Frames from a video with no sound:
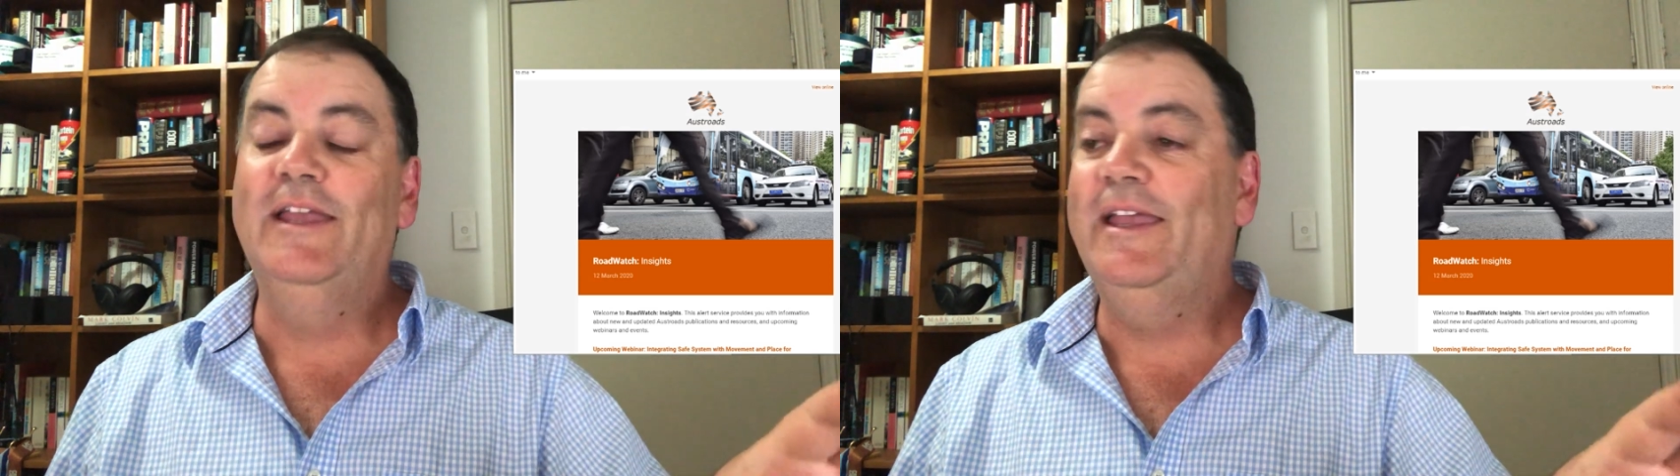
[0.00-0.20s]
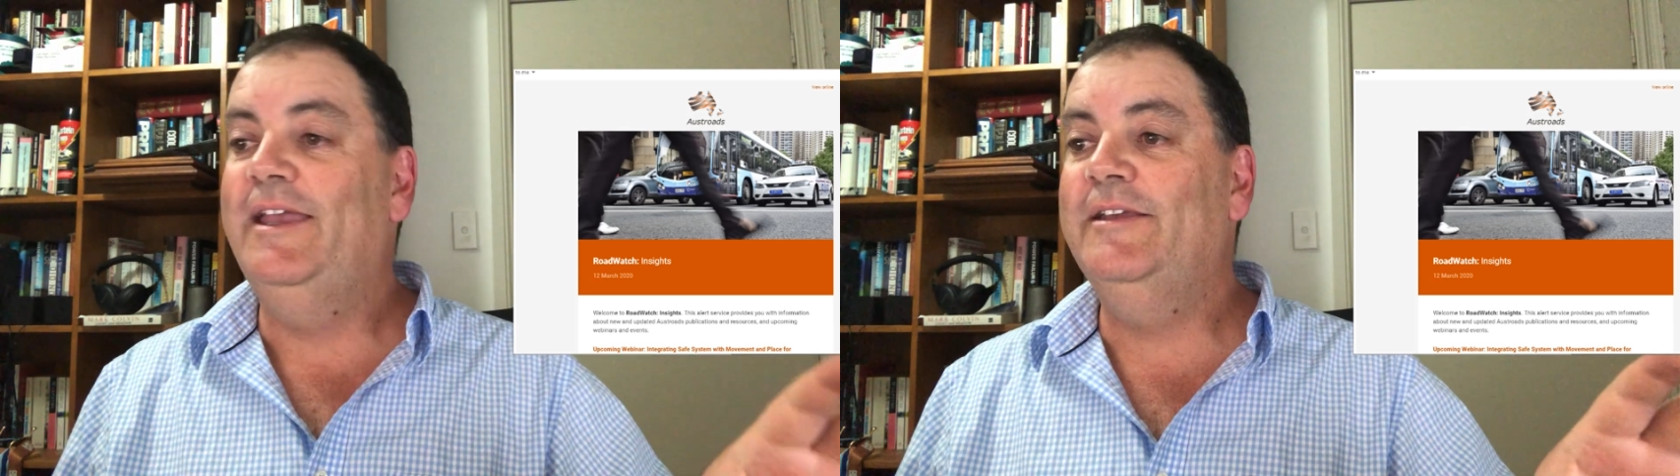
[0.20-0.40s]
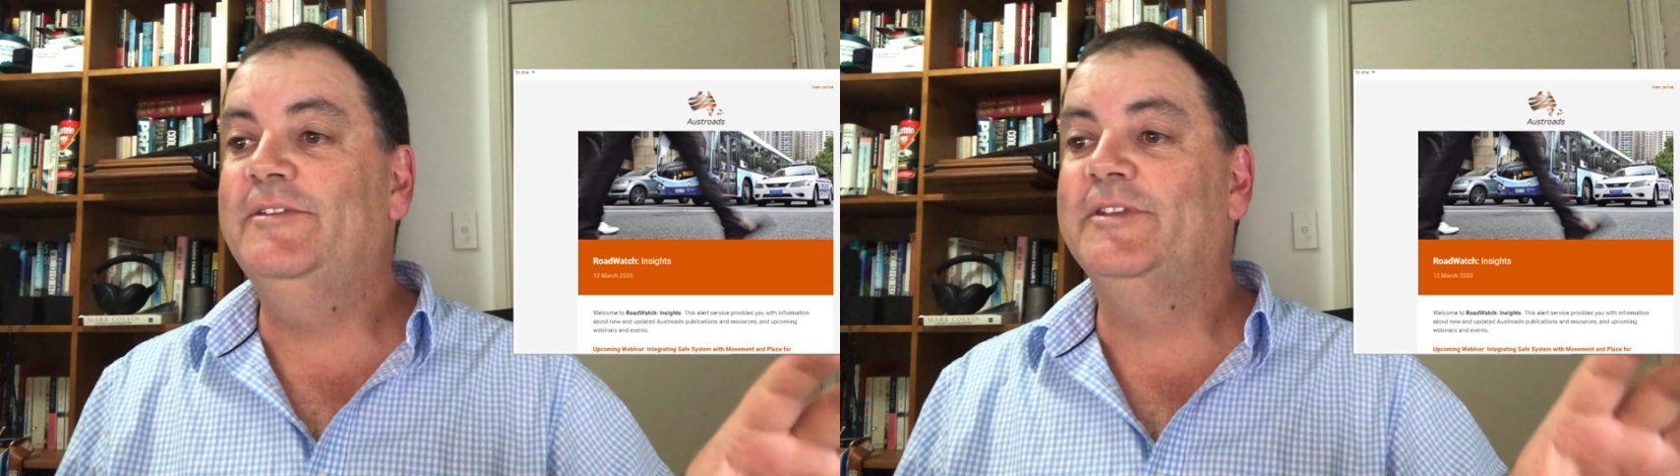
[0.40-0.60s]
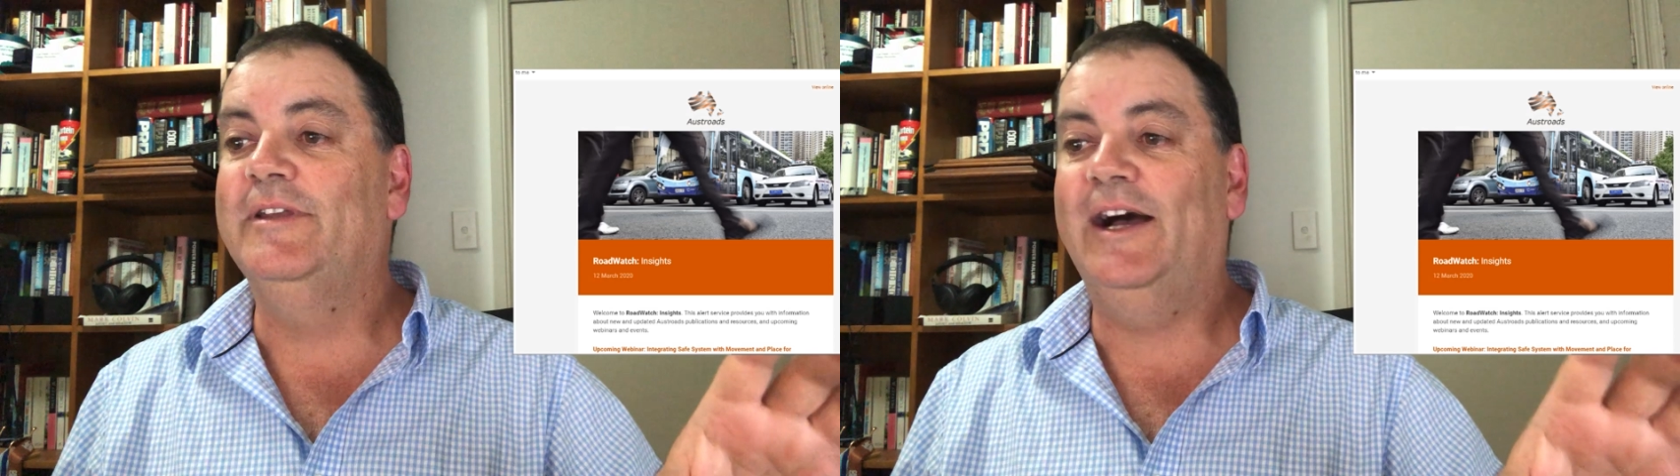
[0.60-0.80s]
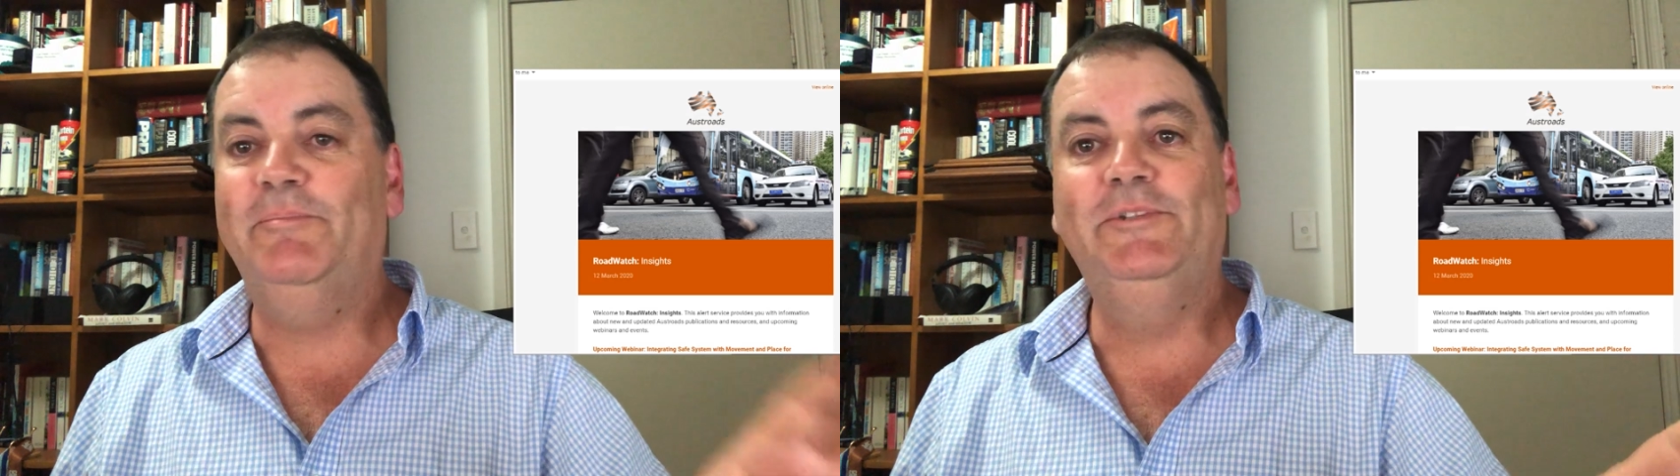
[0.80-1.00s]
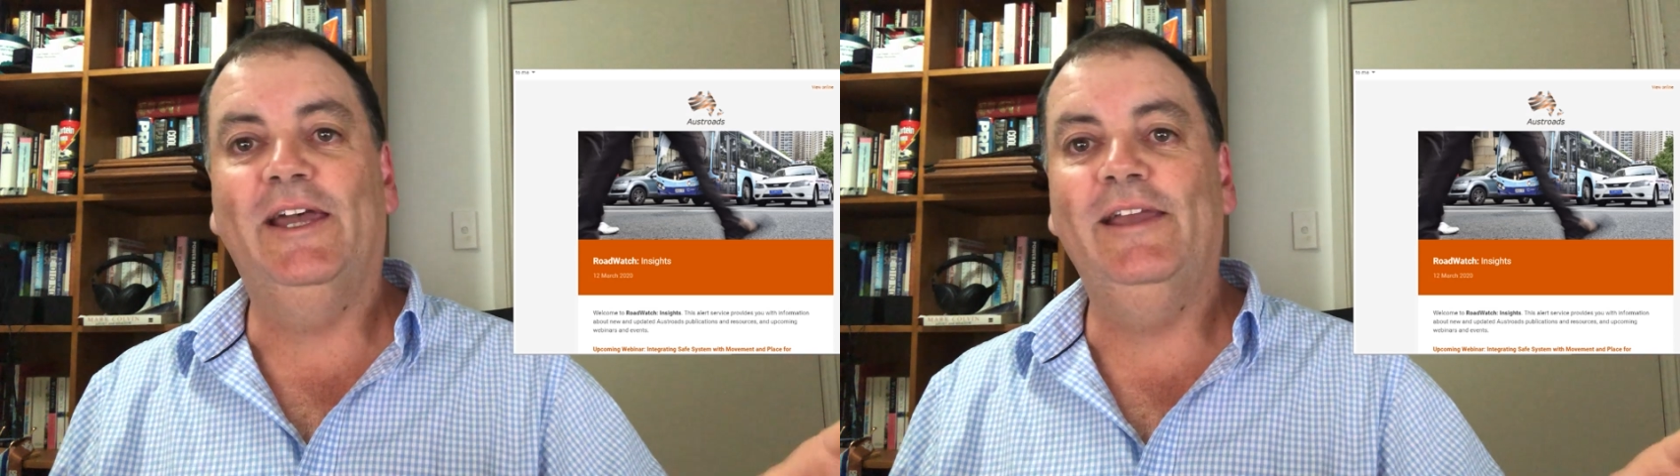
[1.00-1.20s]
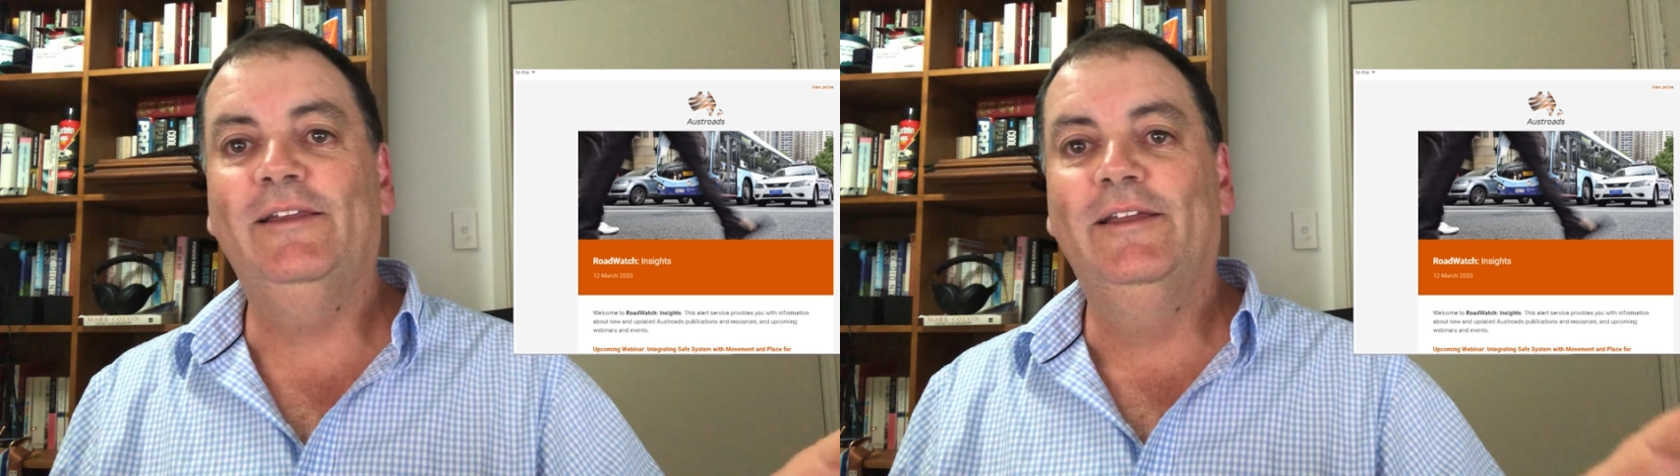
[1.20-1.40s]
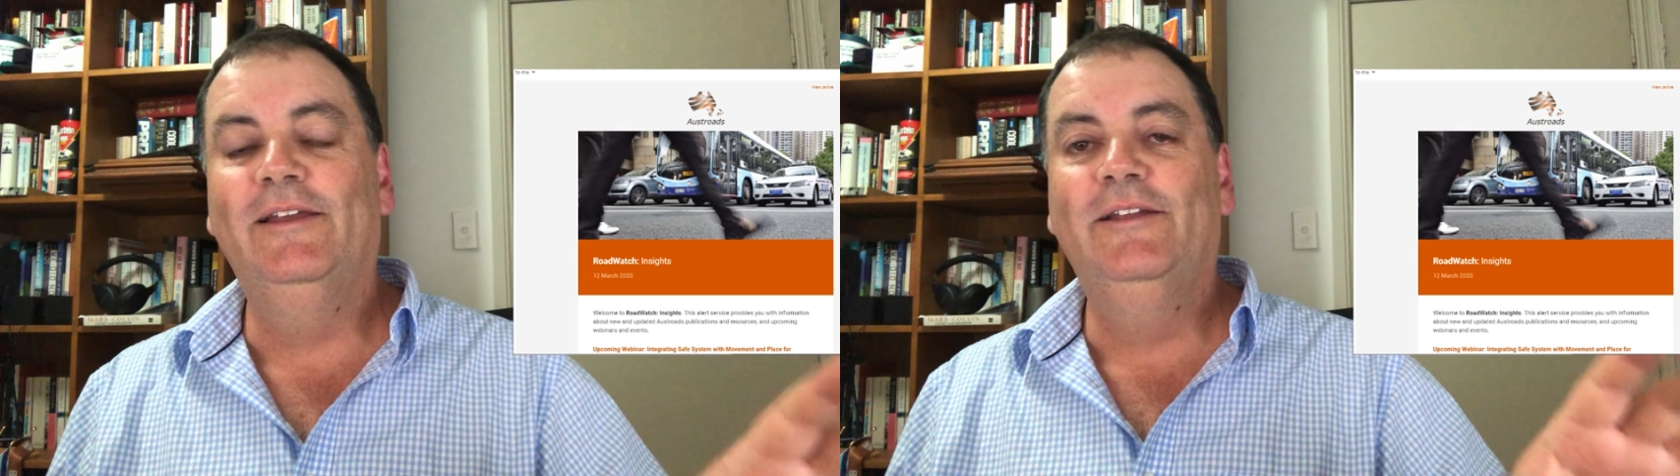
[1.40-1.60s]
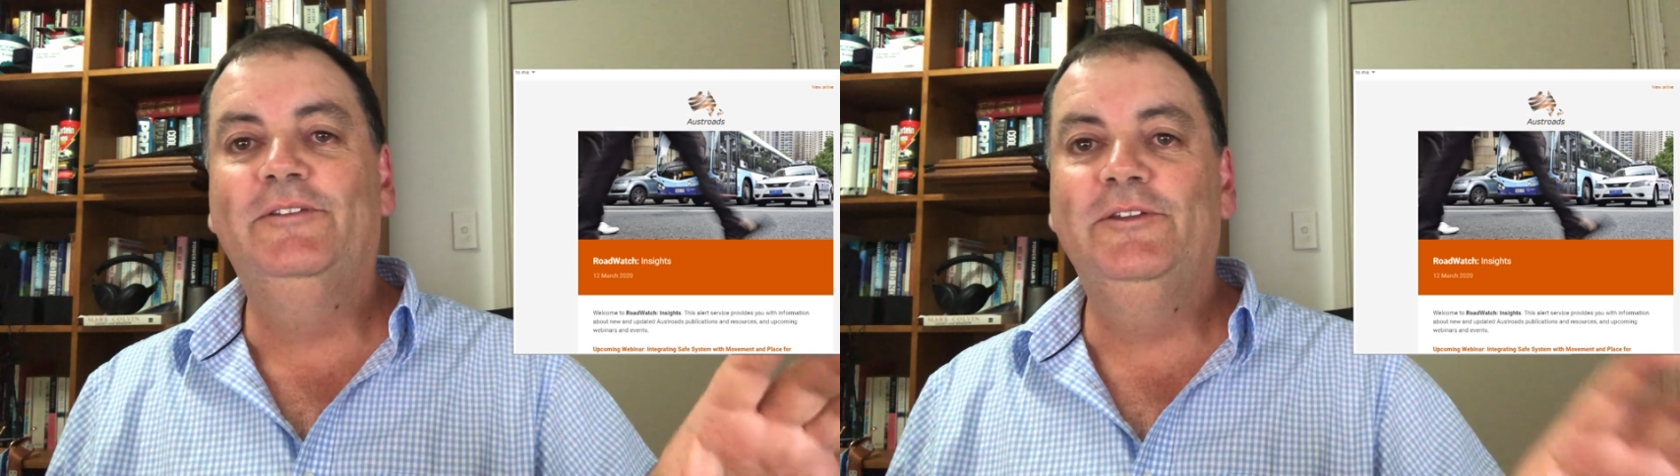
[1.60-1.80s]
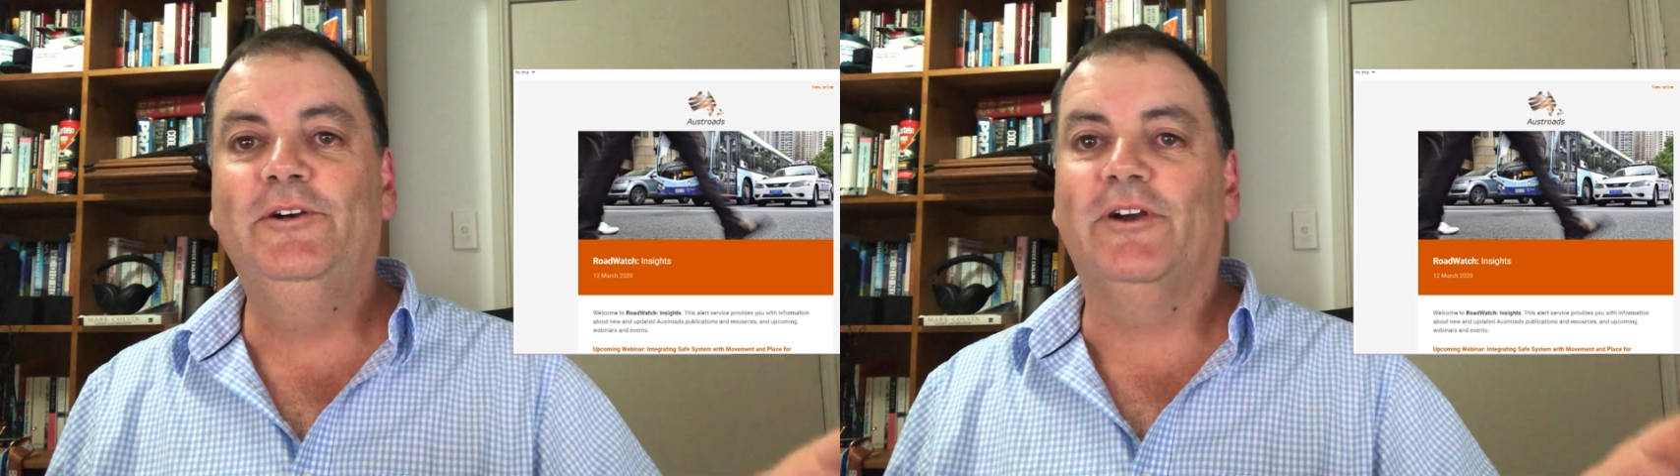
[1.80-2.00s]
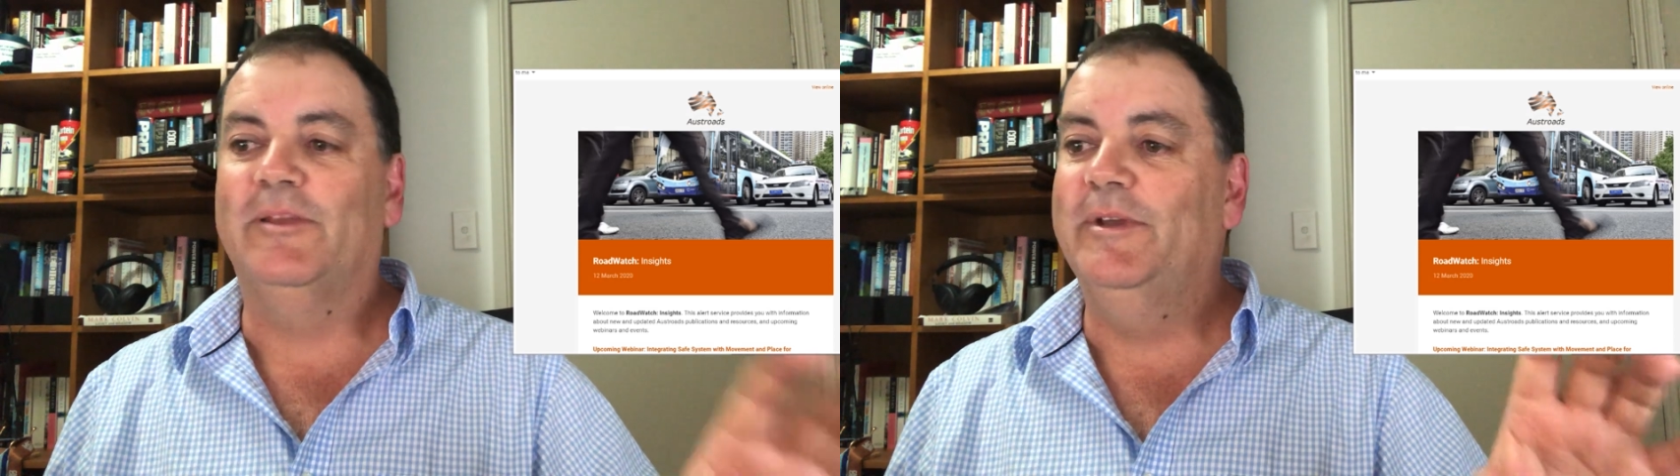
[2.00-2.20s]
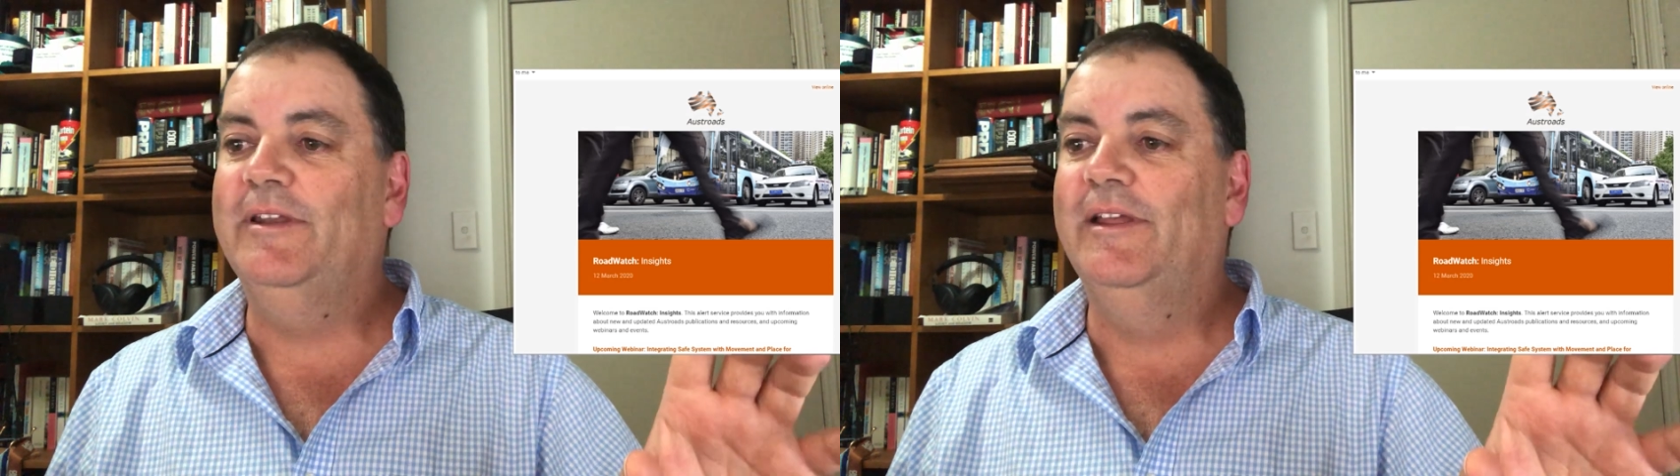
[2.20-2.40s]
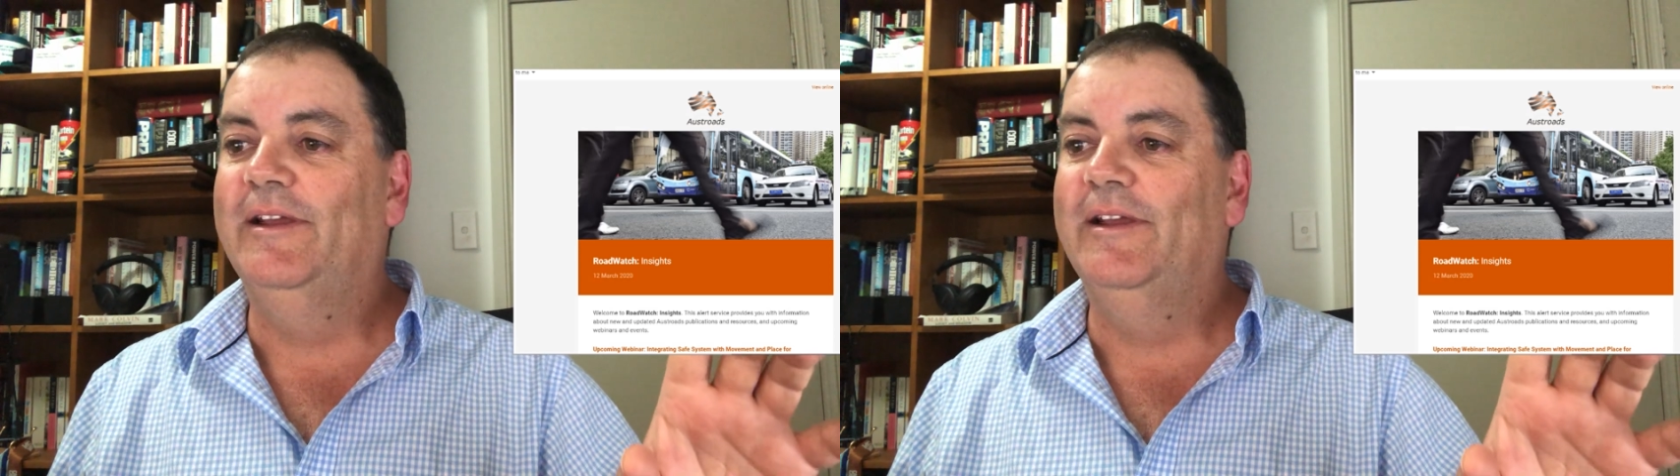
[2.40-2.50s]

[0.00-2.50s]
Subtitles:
here's an update to document